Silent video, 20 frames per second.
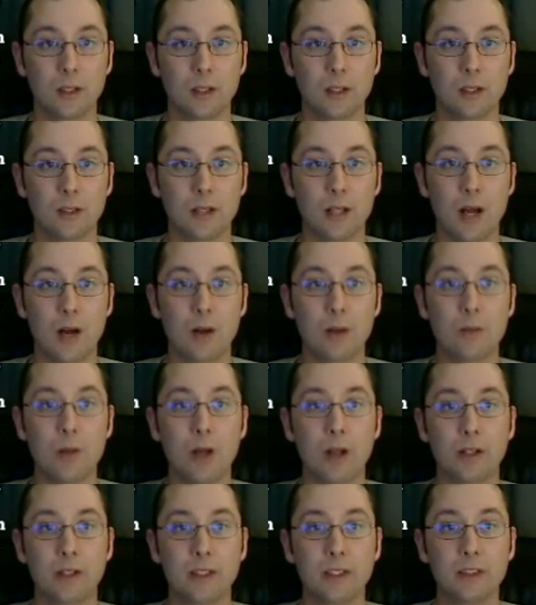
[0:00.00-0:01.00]
Now, I'm
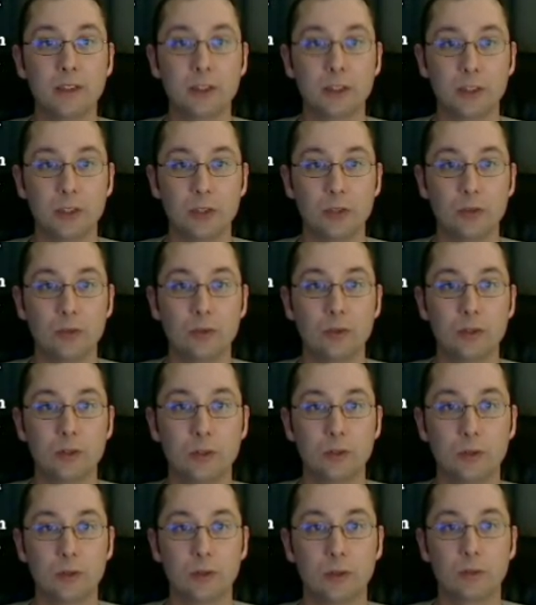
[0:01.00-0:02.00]
not teaching you
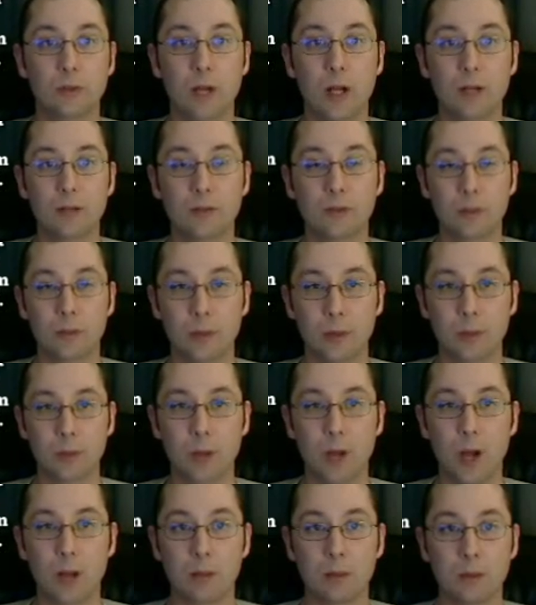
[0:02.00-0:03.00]
to run from your
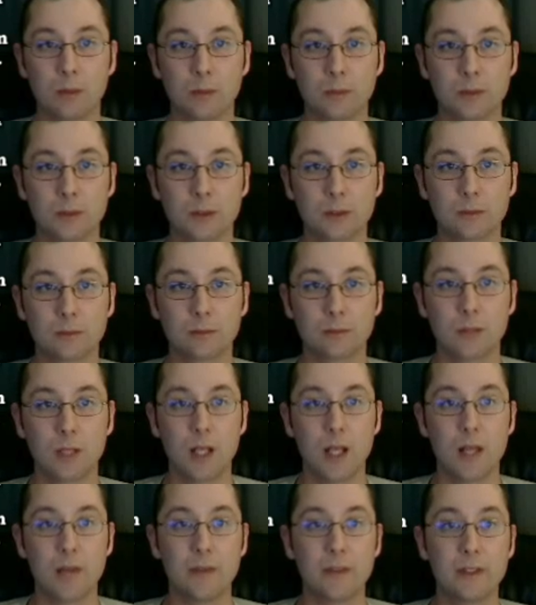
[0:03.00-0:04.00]
problems.
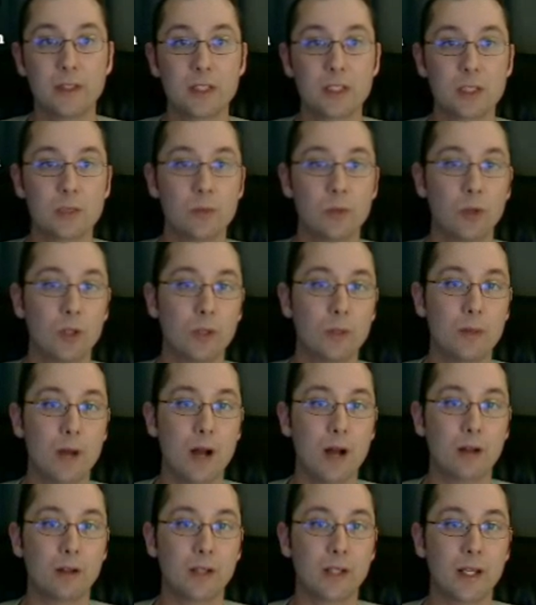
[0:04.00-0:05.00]
This is more
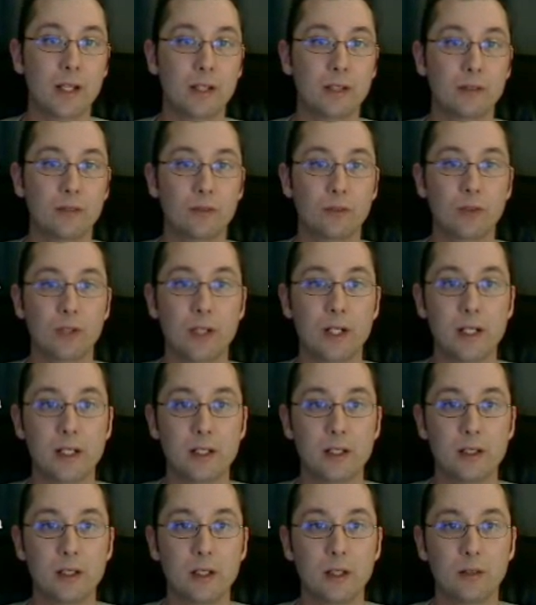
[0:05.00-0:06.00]
about getting
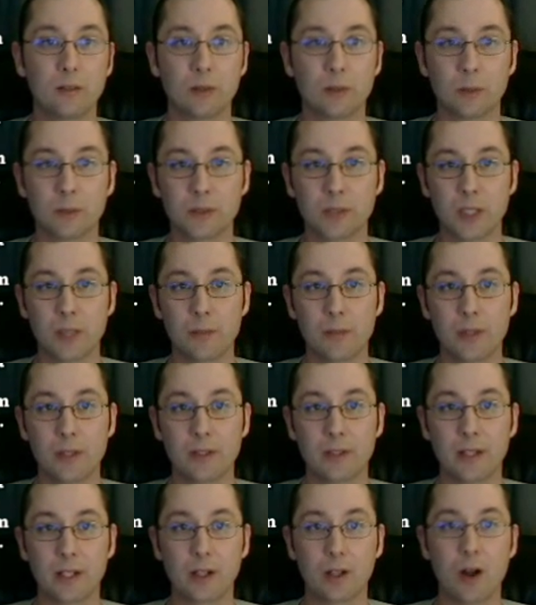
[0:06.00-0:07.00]
free from something
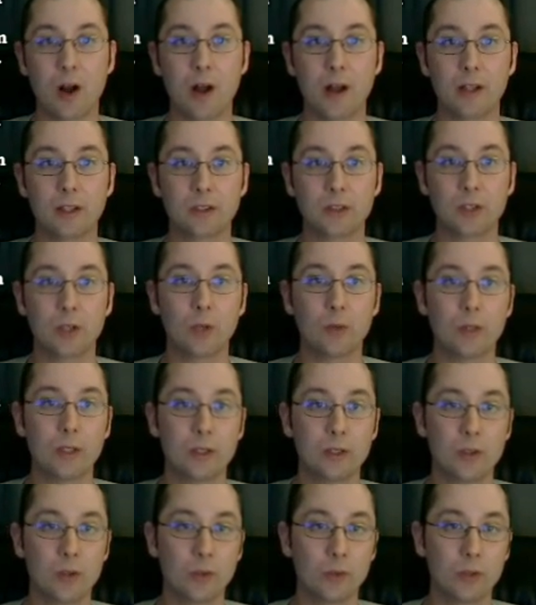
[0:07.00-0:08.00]
that God has already
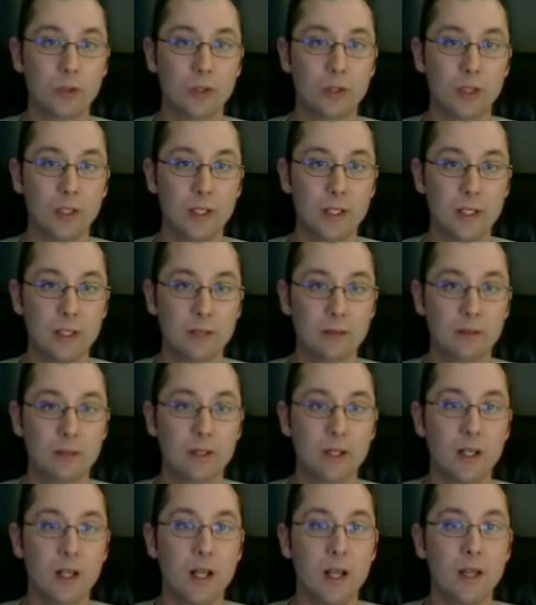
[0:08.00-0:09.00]
told you to leave.
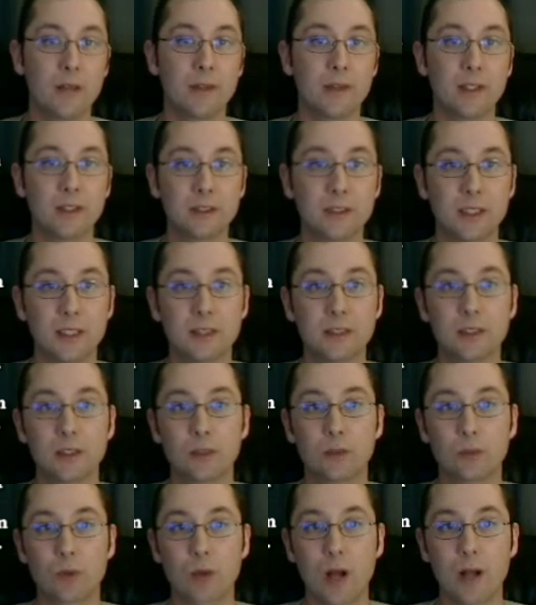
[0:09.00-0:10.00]
This
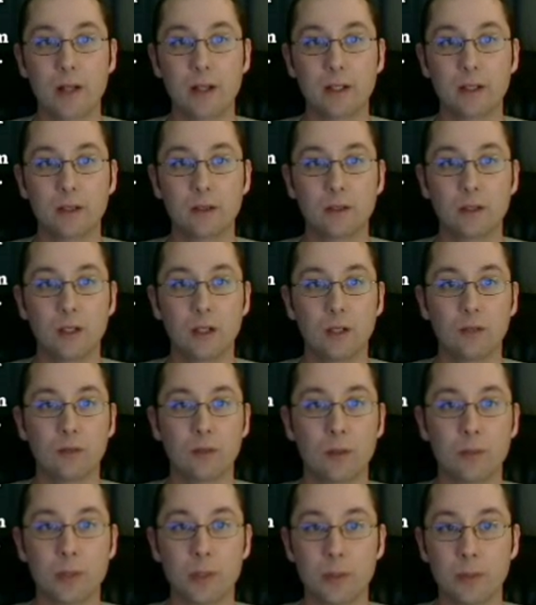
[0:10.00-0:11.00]
isn't running
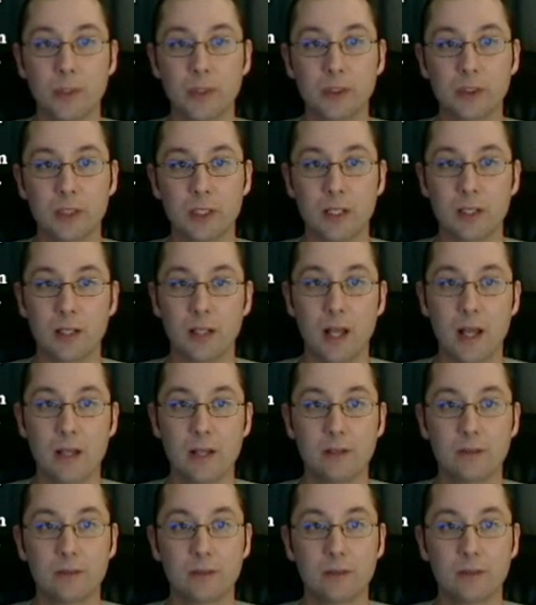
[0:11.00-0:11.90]
from your mission in life.